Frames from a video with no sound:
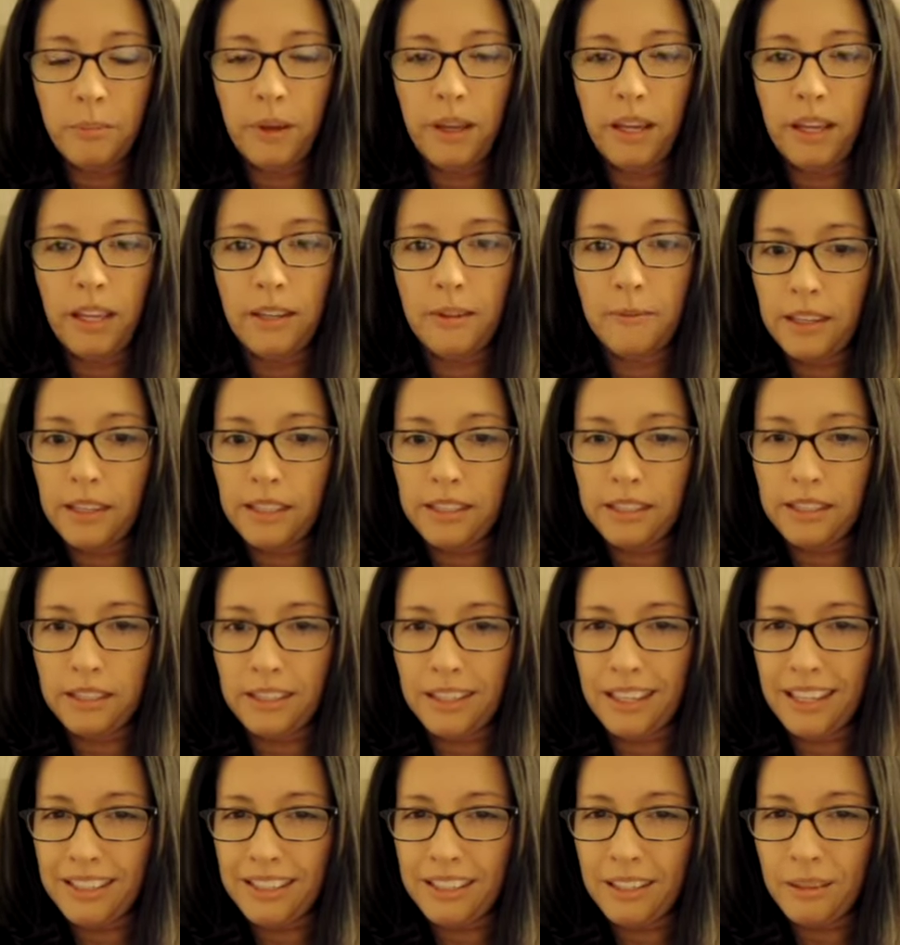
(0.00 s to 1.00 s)
but it's
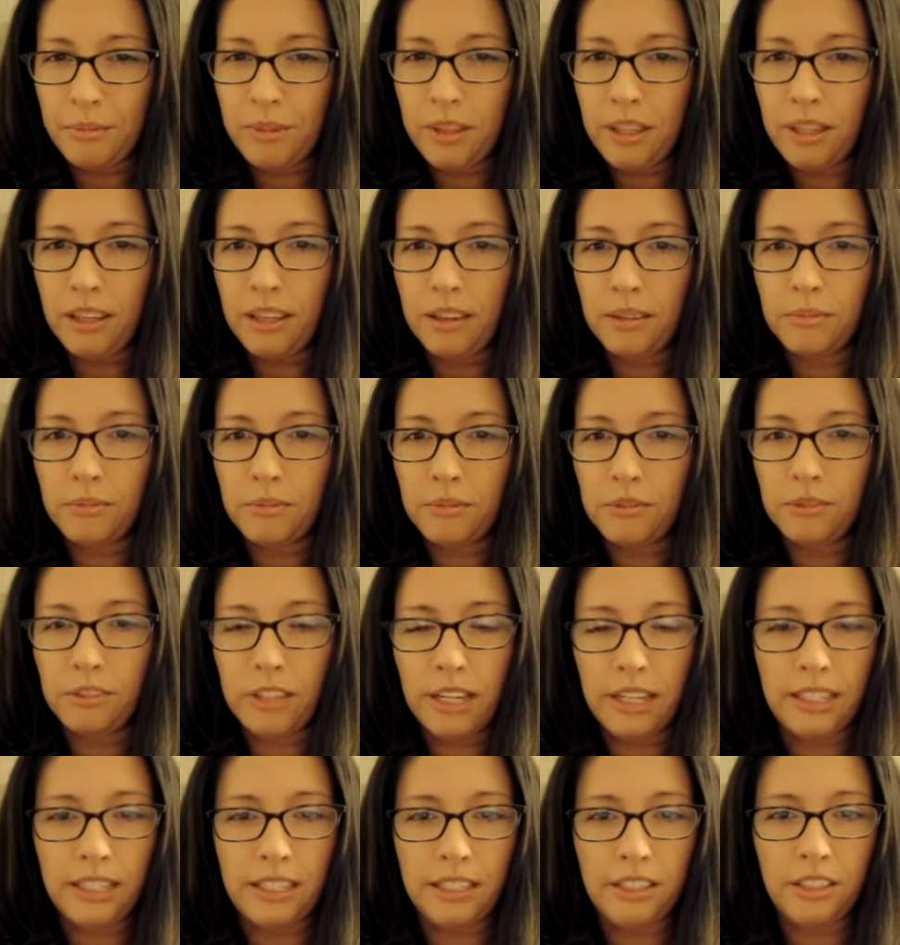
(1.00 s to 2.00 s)
not something I'm
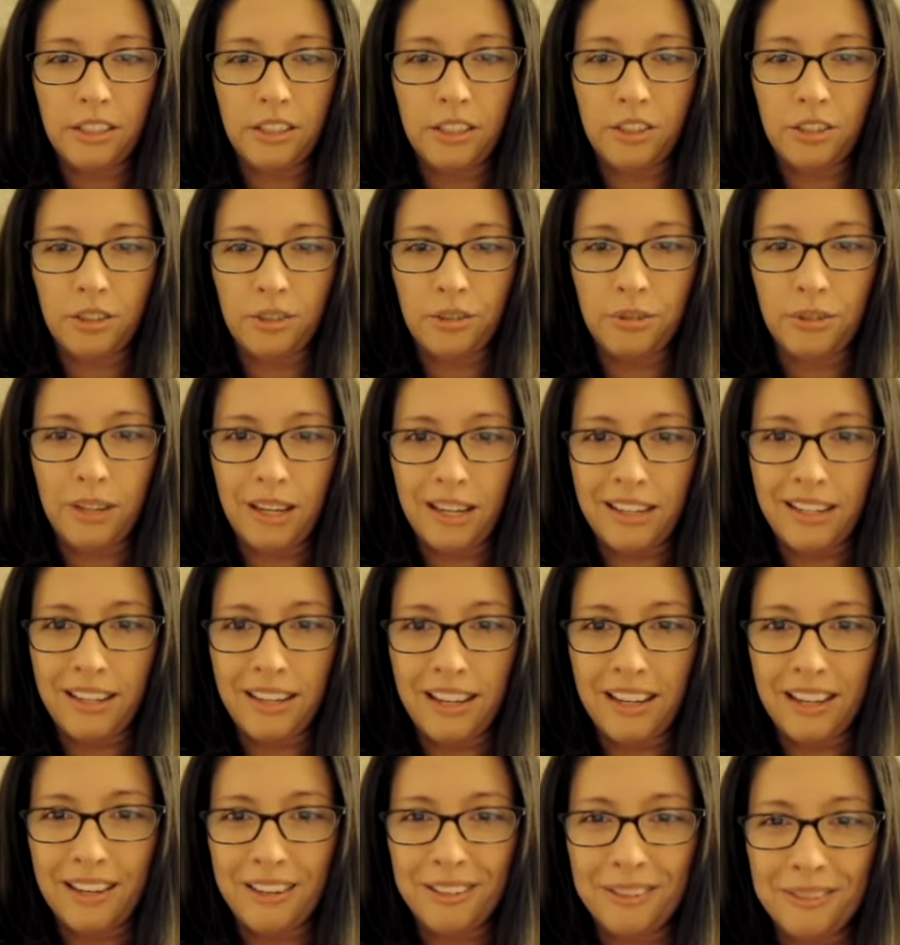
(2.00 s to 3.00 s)
ready to do right
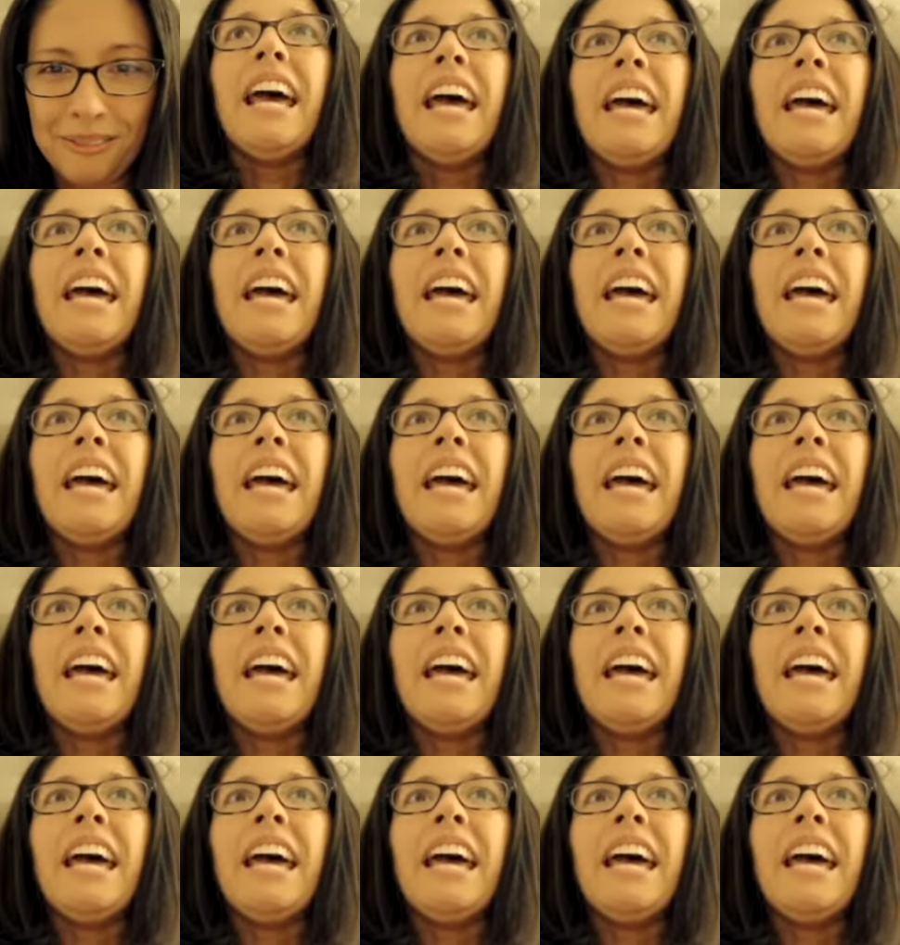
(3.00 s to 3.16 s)
now.